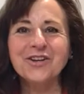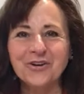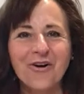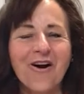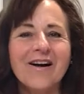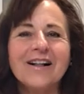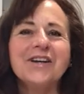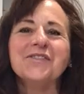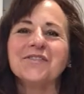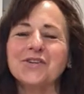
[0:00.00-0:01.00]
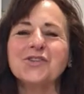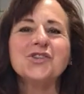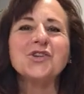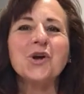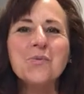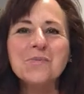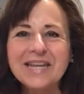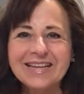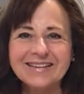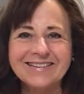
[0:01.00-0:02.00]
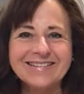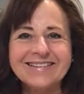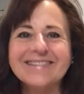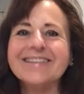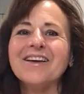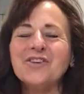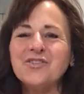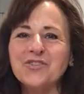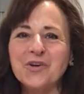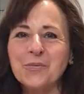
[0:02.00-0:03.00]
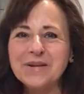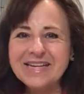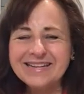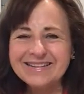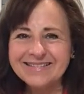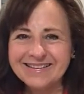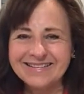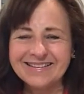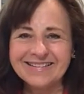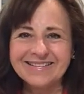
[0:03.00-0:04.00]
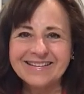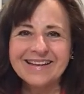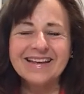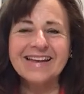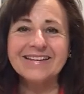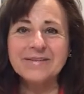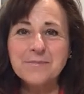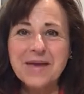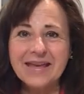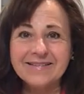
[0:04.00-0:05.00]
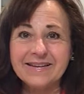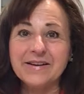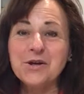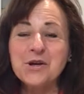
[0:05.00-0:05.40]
cure all for so many illnesses, so many diseases. It's amazing.